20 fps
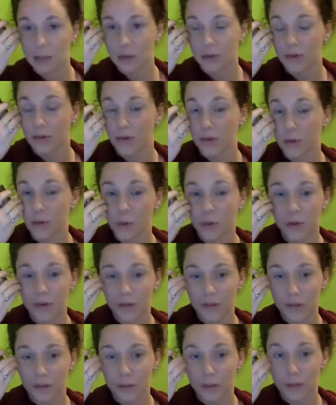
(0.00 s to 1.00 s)
before
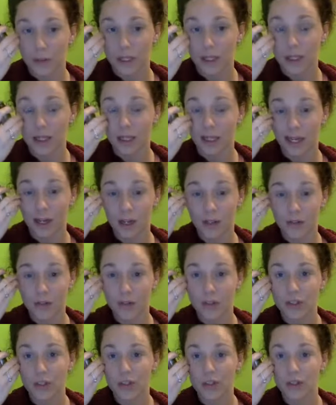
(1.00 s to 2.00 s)
from the health
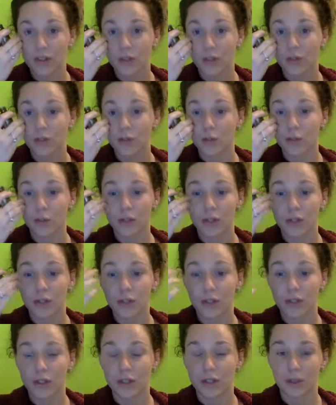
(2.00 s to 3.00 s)
food store or from a
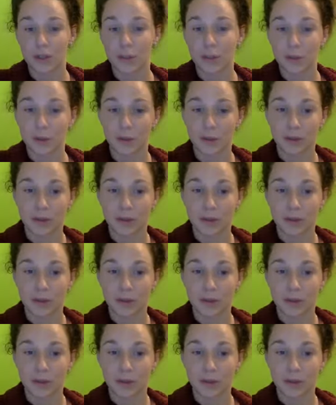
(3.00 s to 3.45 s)
$2 shop,